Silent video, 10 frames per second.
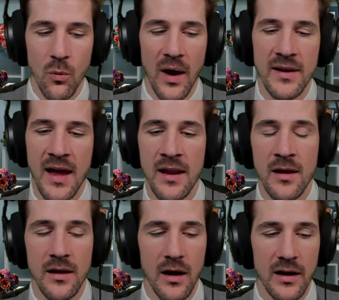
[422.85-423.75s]
a wide net,
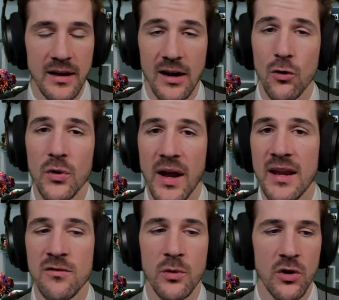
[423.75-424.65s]
get
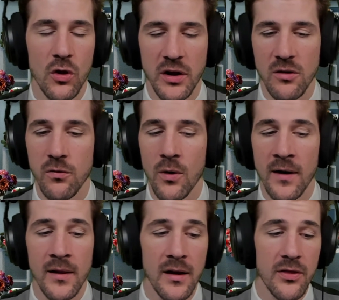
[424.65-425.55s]
creative when you're looking for it.